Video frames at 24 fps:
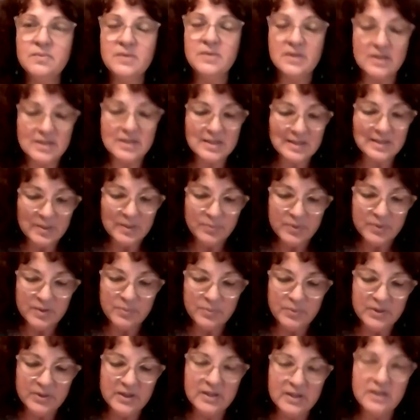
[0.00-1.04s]
the sleepy
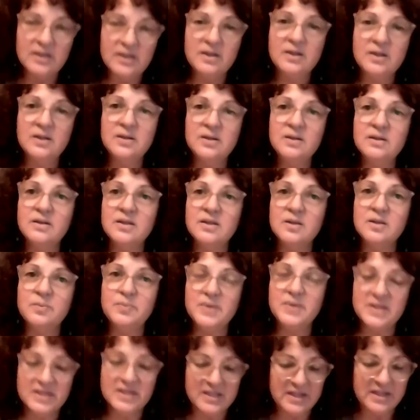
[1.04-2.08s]
bee, the
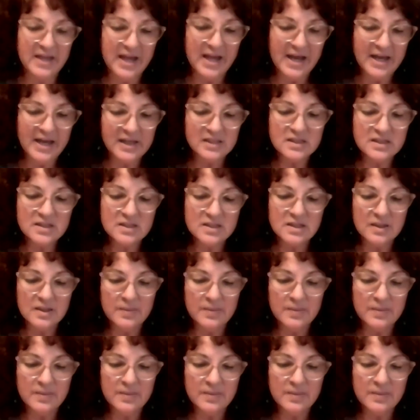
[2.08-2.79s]
busy ant,